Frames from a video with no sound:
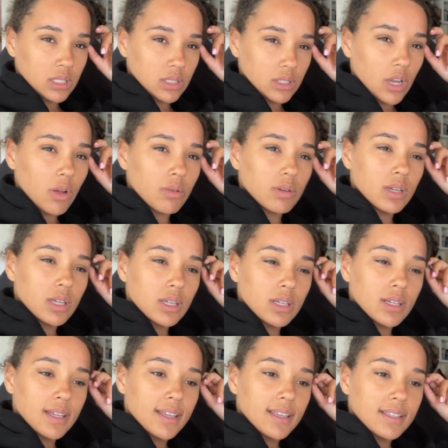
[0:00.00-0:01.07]
No,
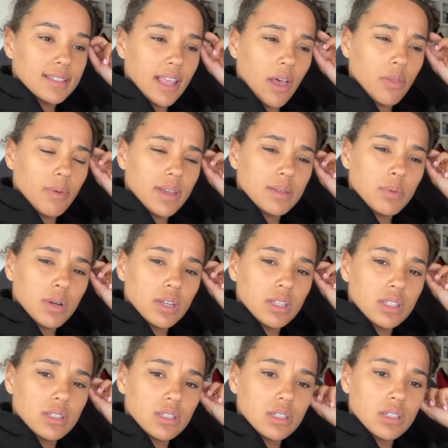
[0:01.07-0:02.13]
Southwest
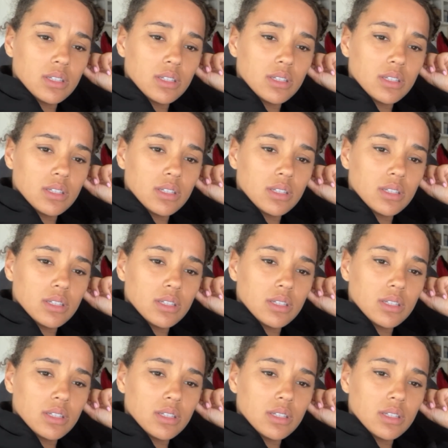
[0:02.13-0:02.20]
Portland.